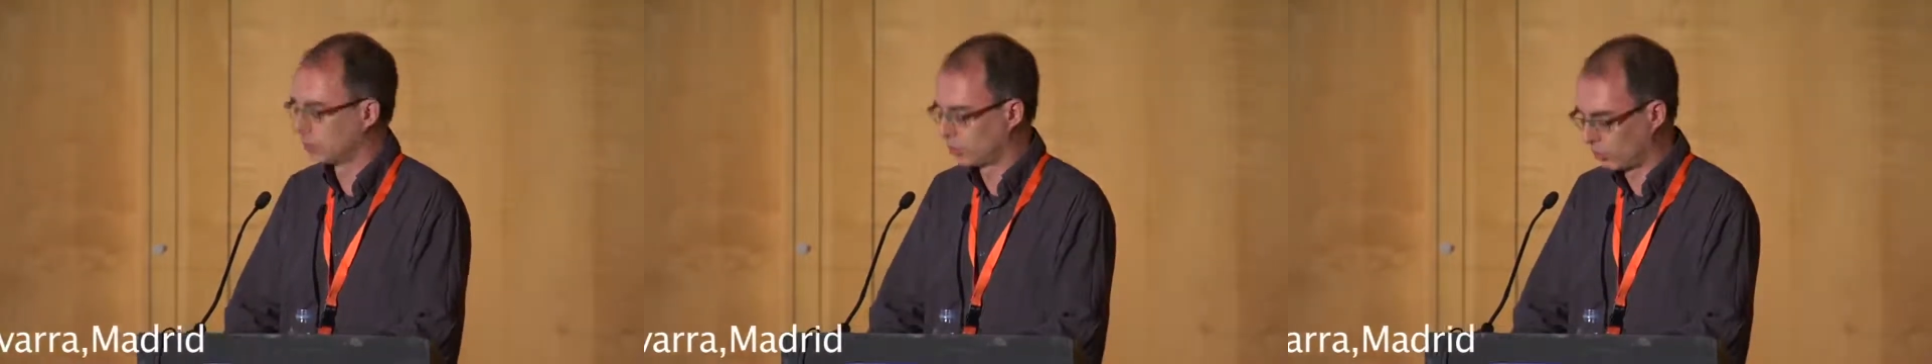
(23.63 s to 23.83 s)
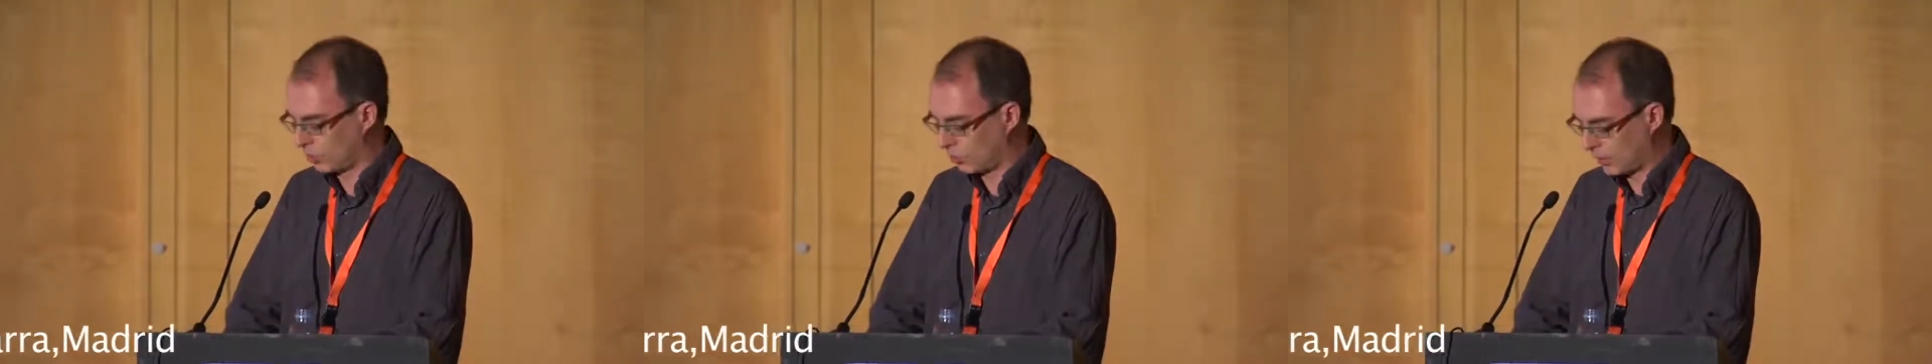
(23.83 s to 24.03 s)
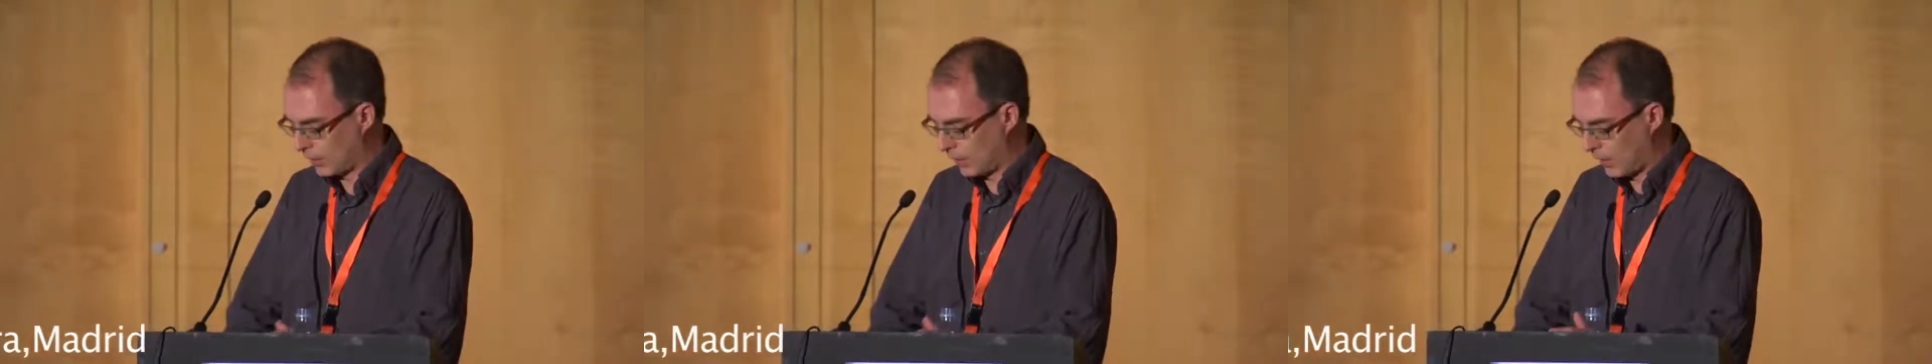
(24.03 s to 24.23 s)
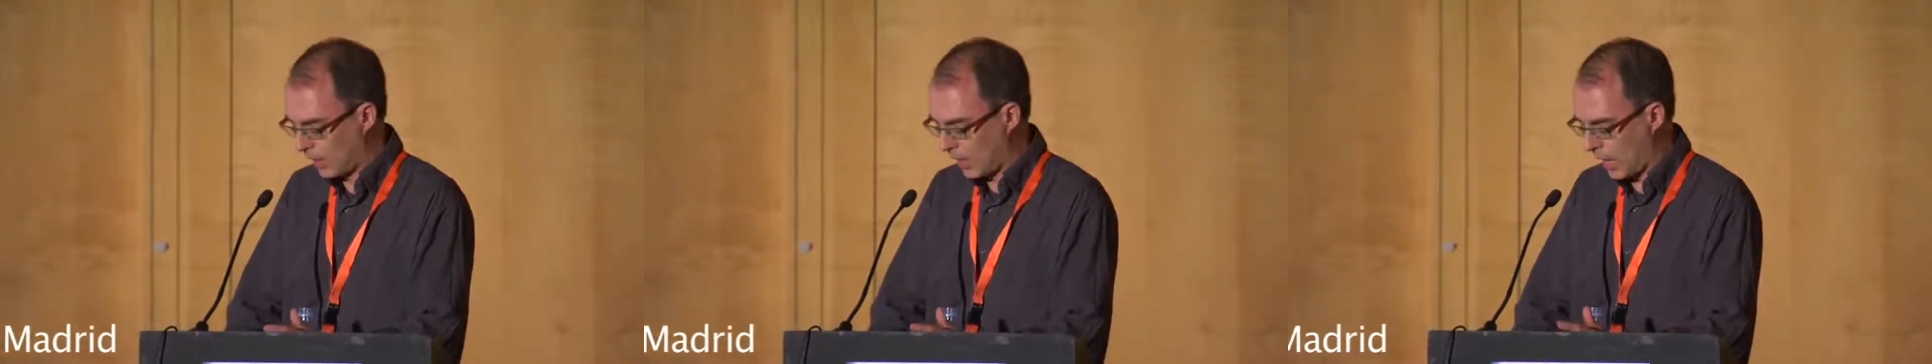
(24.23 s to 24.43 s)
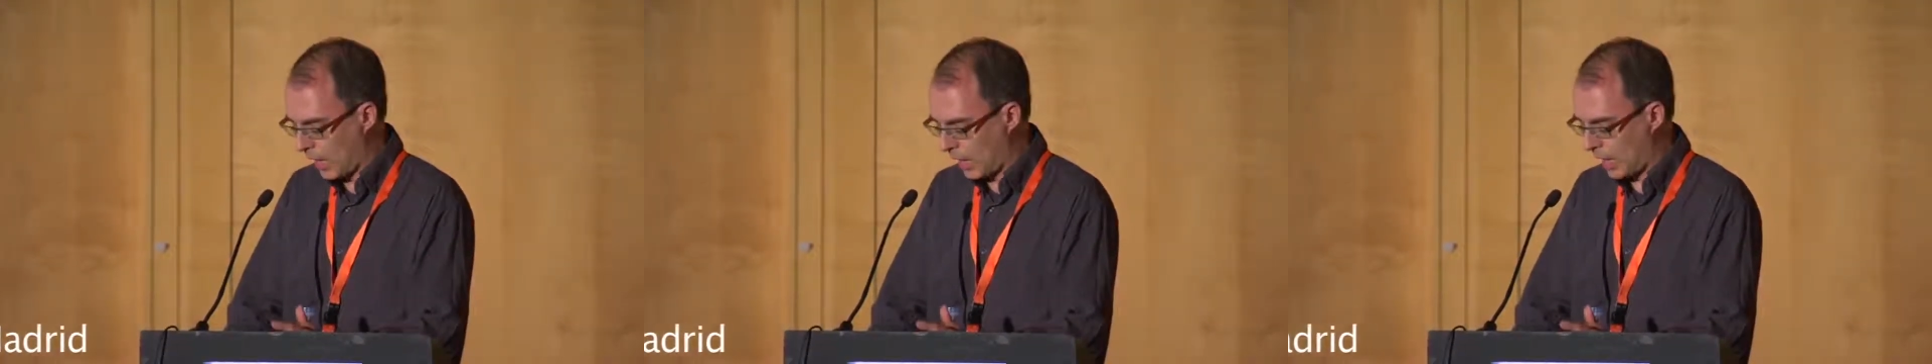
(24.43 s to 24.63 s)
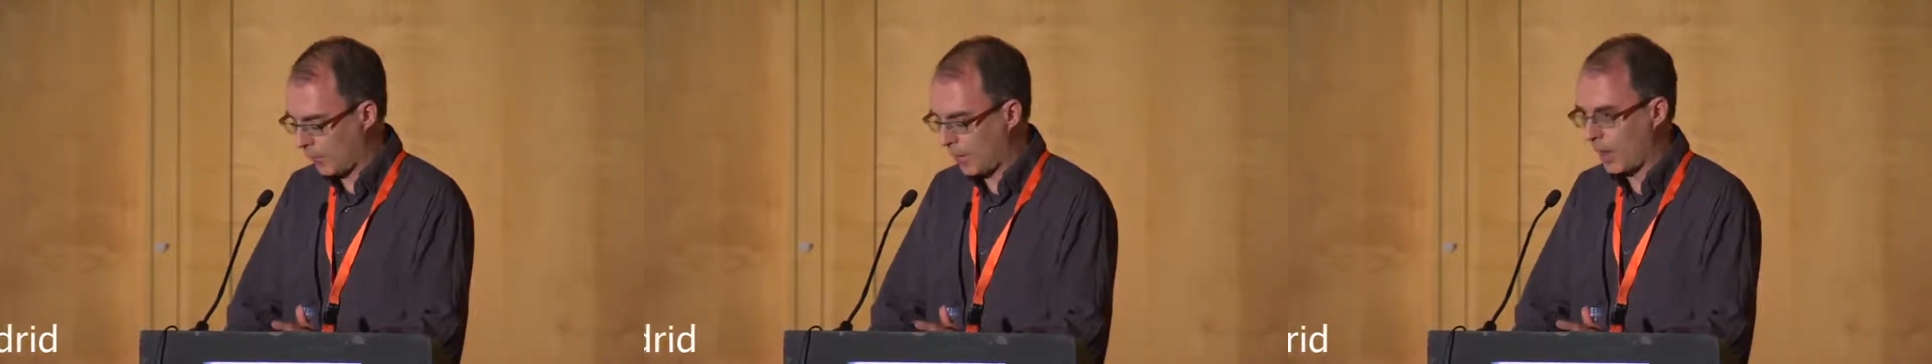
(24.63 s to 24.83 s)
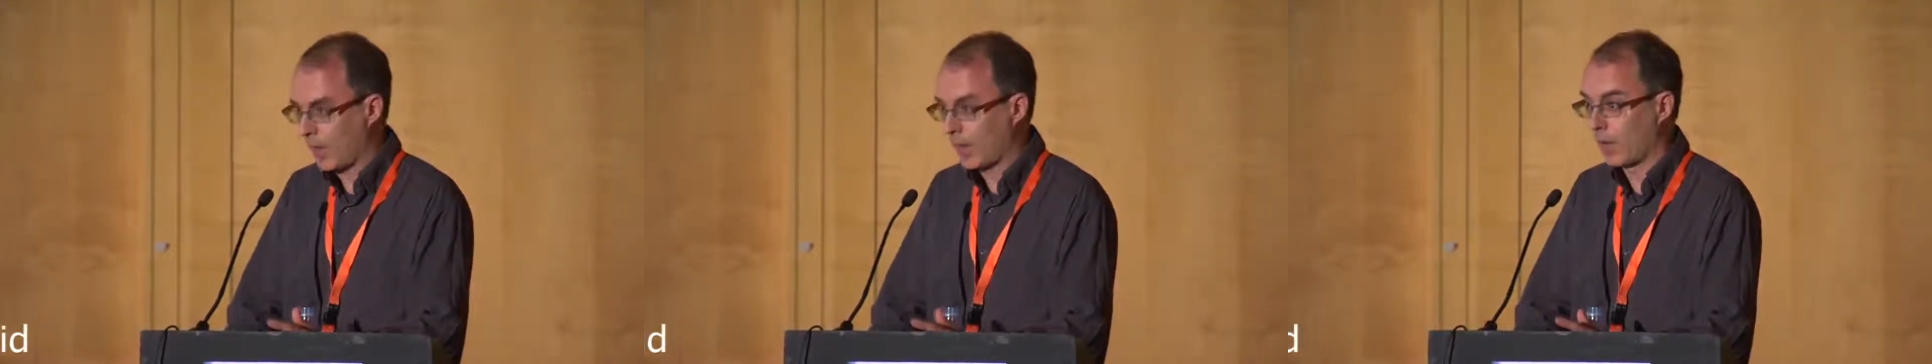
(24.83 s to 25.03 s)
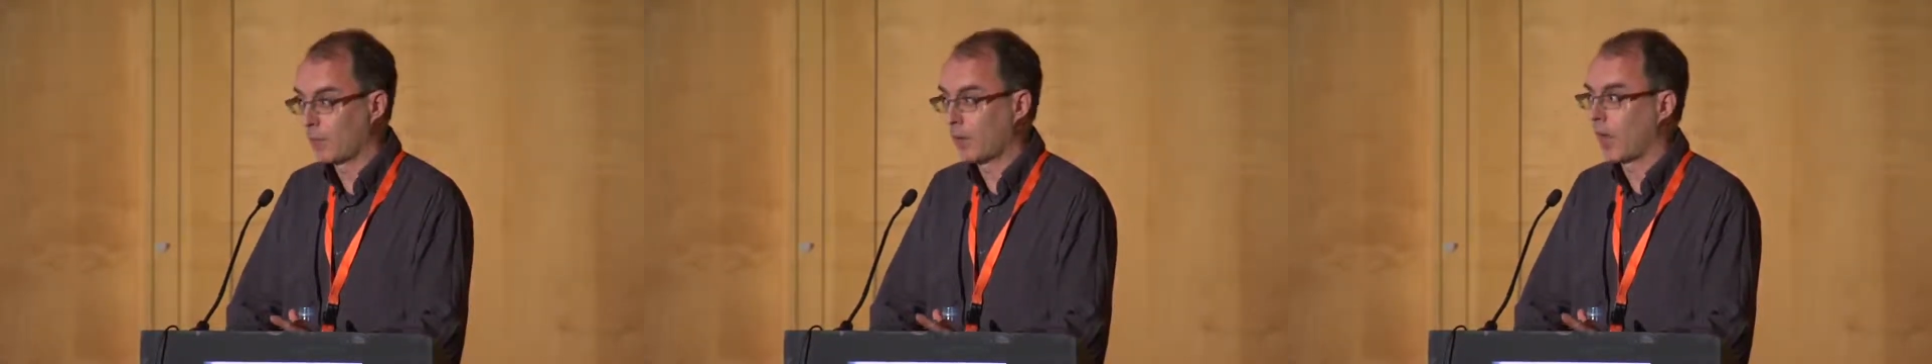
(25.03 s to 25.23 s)
So
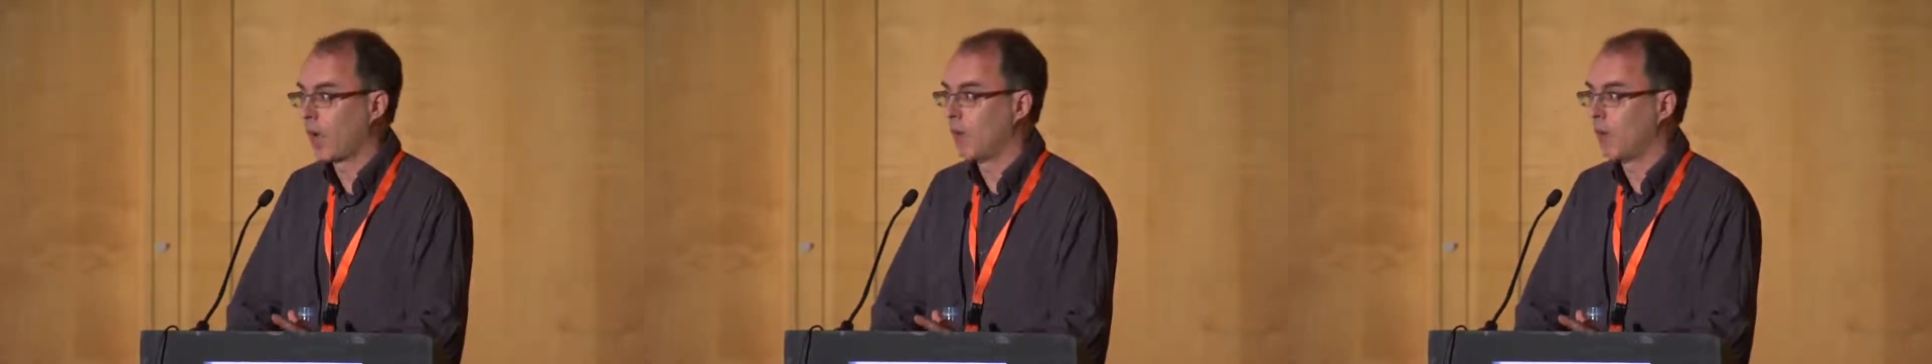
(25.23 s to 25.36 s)
I